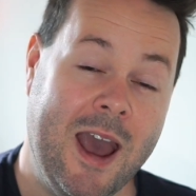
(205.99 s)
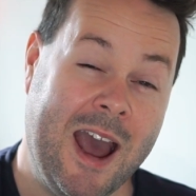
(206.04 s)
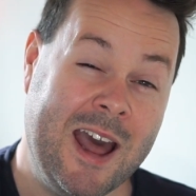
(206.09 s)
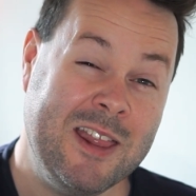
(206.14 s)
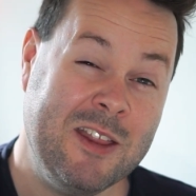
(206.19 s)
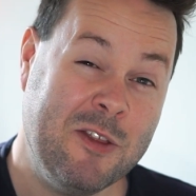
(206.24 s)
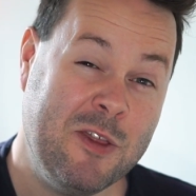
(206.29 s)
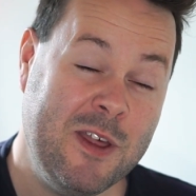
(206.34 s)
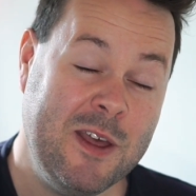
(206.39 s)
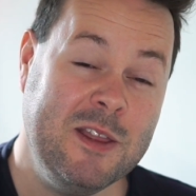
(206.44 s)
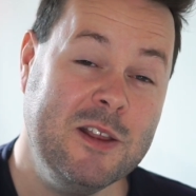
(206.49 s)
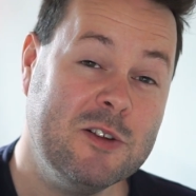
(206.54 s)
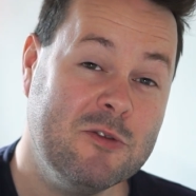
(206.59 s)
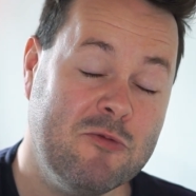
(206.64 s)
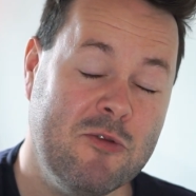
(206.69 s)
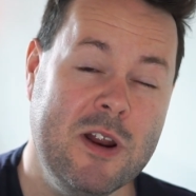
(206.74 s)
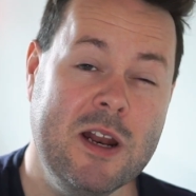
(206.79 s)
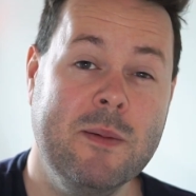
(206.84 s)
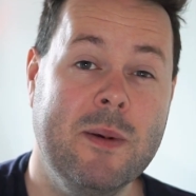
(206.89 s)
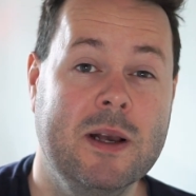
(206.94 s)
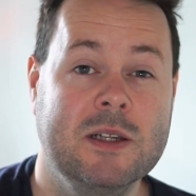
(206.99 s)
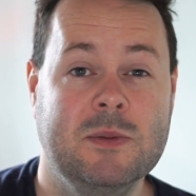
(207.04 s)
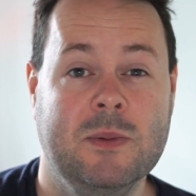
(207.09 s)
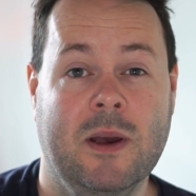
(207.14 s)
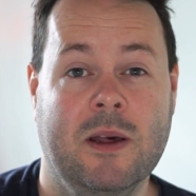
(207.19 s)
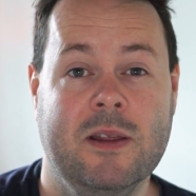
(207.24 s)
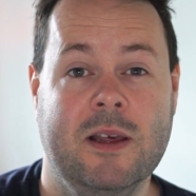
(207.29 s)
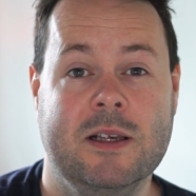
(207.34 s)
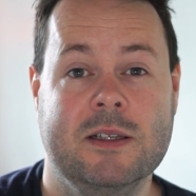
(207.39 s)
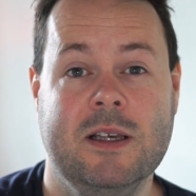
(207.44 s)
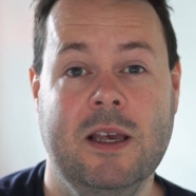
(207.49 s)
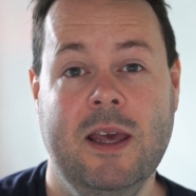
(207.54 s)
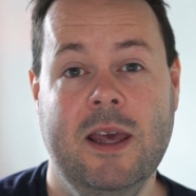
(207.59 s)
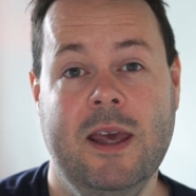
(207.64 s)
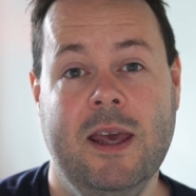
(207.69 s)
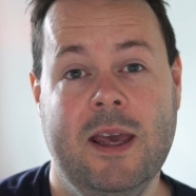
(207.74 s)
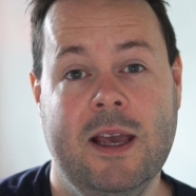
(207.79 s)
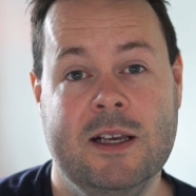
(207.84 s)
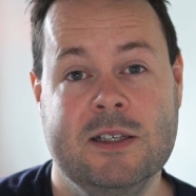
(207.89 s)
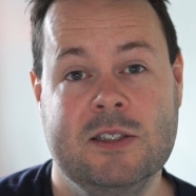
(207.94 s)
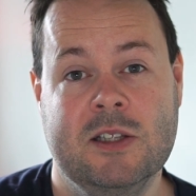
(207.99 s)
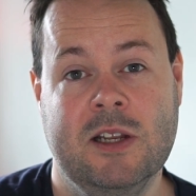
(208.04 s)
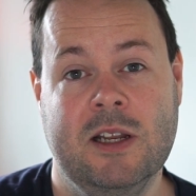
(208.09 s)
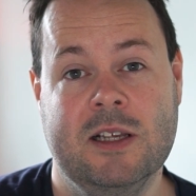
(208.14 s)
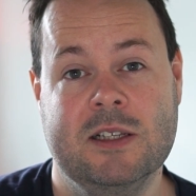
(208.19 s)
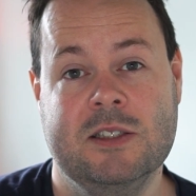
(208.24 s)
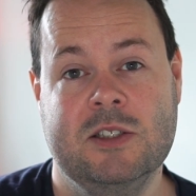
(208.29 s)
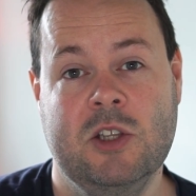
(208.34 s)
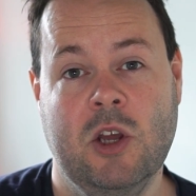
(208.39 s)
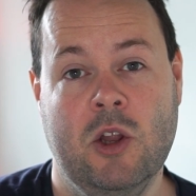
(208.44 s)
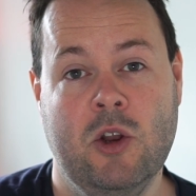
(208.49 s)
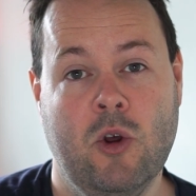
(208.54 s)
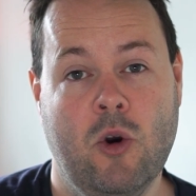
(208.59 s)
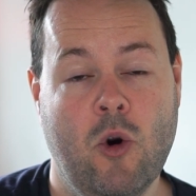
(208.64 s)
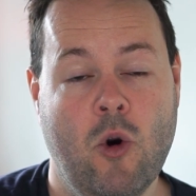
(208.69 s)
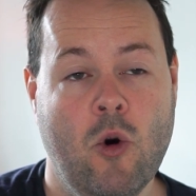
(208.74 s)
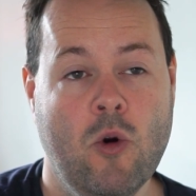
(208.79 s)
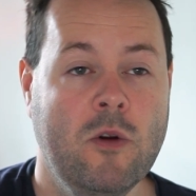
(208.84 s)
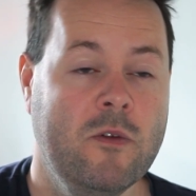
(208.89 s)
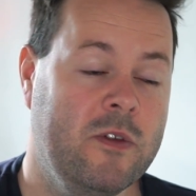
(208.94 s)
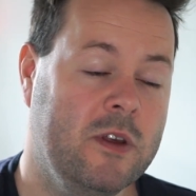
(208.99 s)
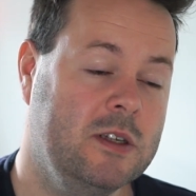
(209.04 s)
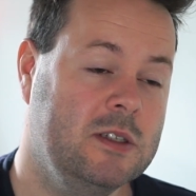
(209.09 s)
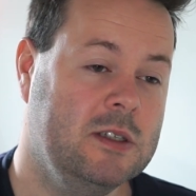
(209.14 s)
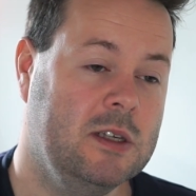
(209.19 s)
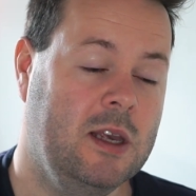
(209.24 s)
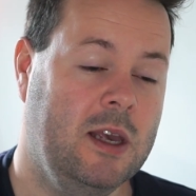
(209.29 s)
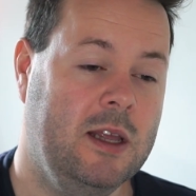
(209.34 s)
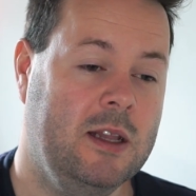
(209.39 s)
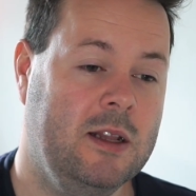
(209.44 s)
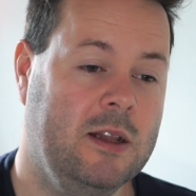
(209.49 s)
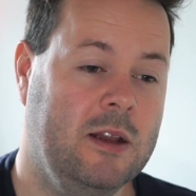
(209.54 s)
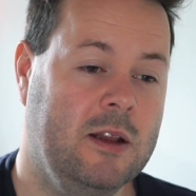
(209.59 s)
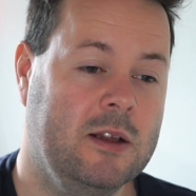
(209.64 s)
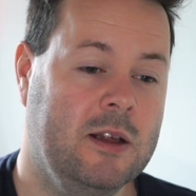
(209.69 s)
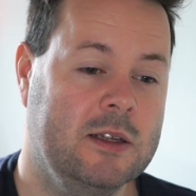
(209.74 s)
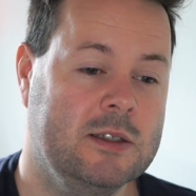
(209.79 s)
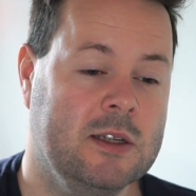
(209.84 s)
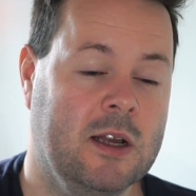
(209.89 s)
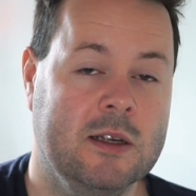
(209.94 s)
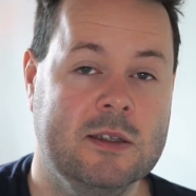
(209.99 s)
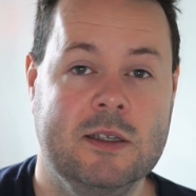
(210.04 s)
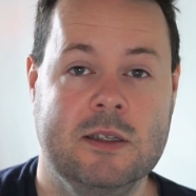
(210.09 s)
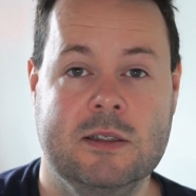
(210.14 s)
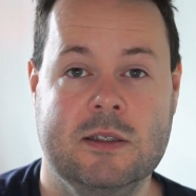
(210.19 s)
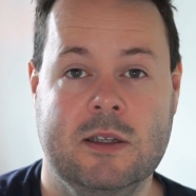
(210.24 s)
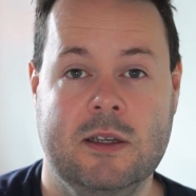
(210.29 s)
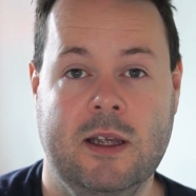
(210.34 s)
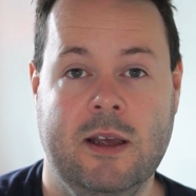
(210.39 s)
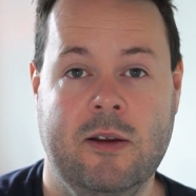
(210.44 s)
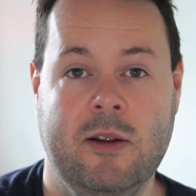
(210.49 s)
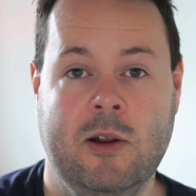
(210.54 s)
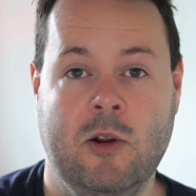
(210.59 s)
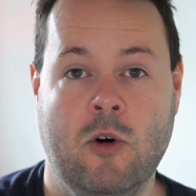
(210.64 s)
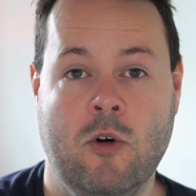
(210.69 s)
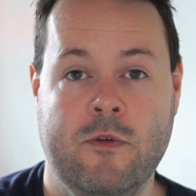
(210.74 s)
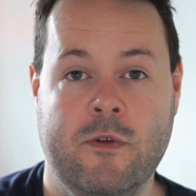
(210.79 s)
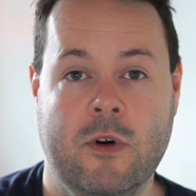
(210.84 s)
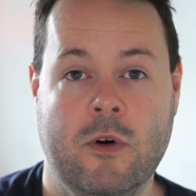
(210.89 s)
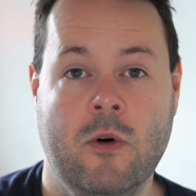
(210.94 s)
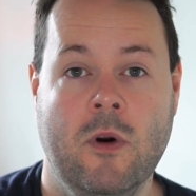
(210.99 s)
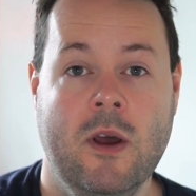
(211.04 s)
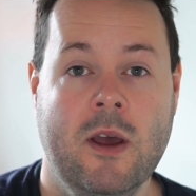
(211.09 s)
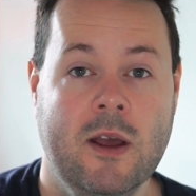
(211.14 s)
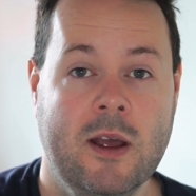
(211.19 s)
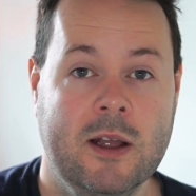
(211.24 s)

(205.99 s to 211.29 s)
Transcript: And the thing that's really amazing about this is that it's done all of this in Star Citizen here in Lorville.